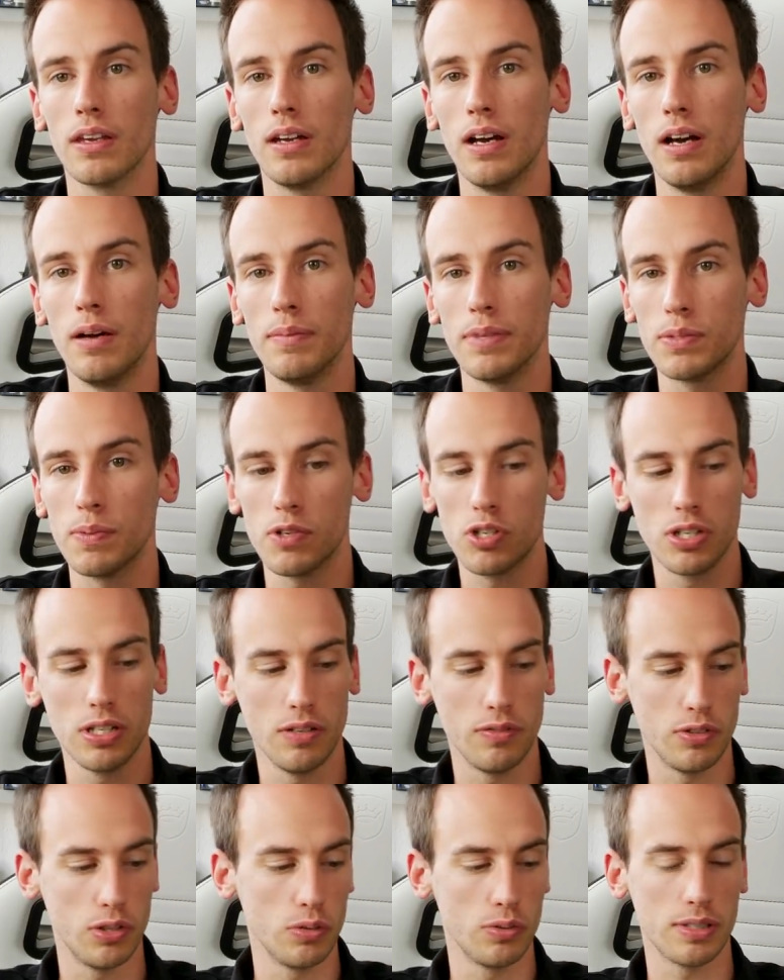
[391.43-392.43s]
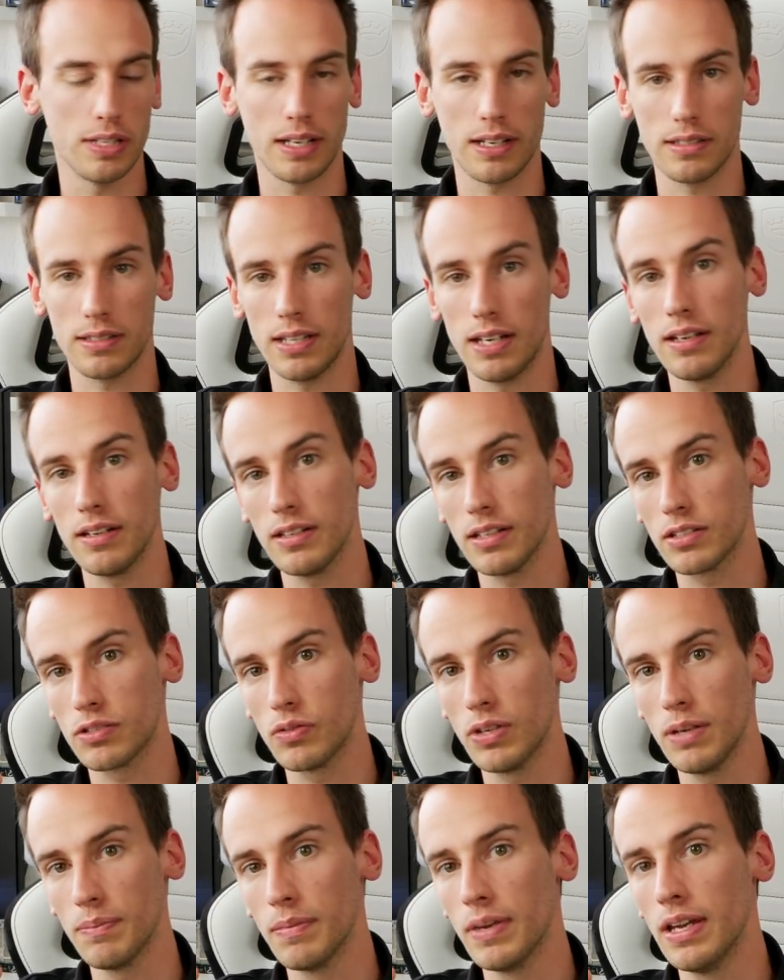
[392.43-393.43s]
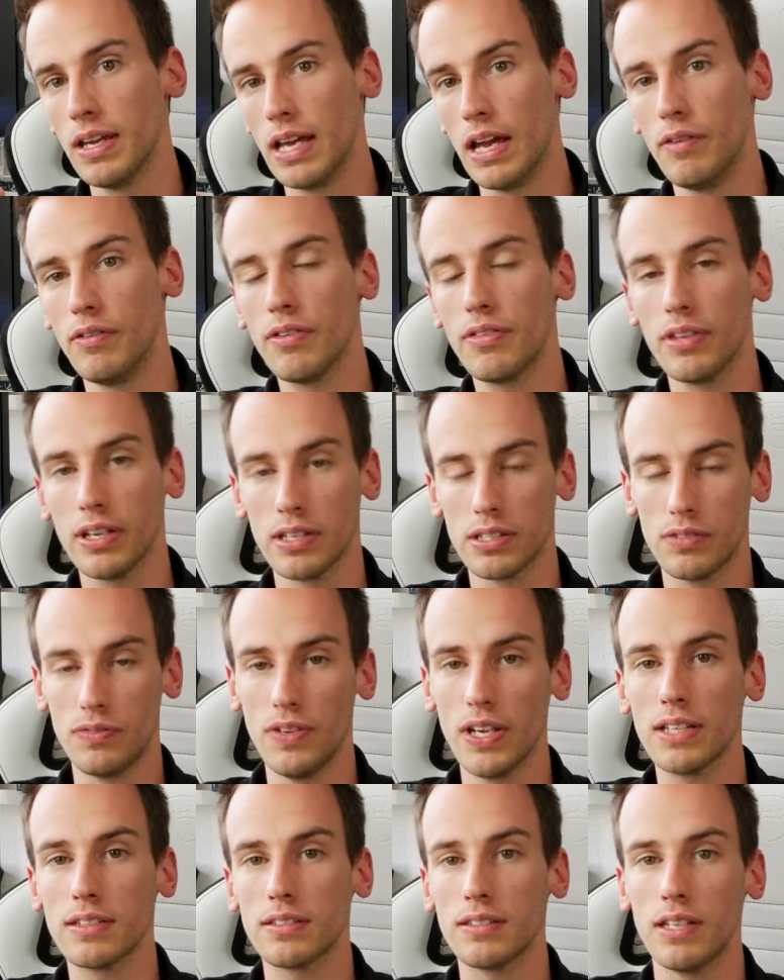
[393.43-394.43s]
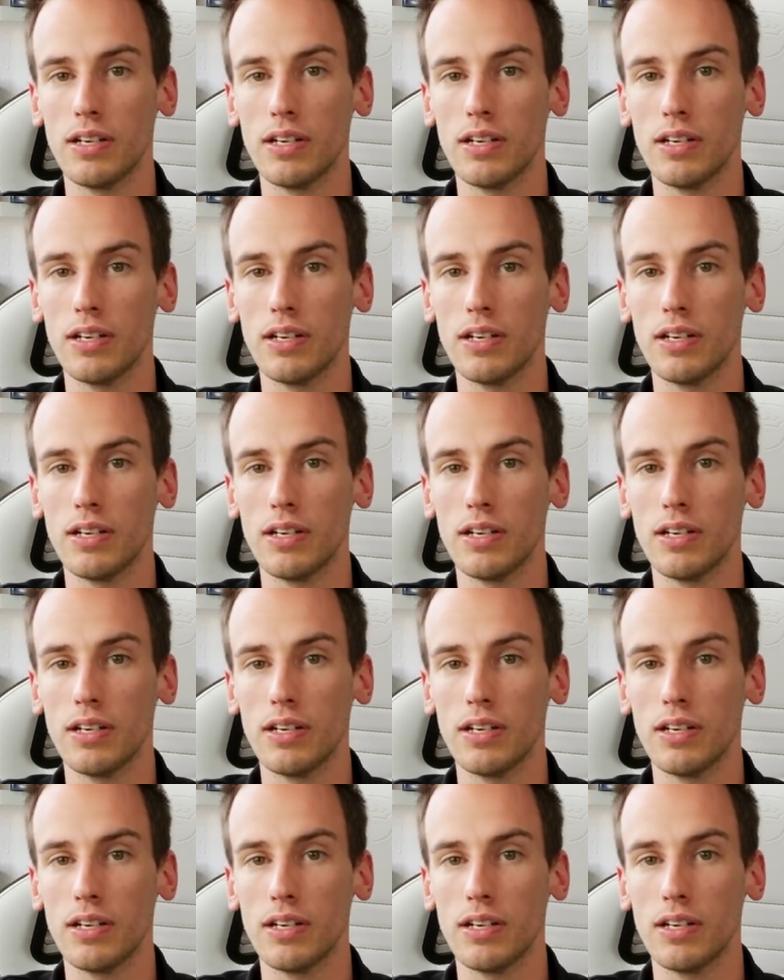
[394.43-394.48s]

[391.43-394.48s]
um, especially if you use like a Zenith Extreme, everything is fixed.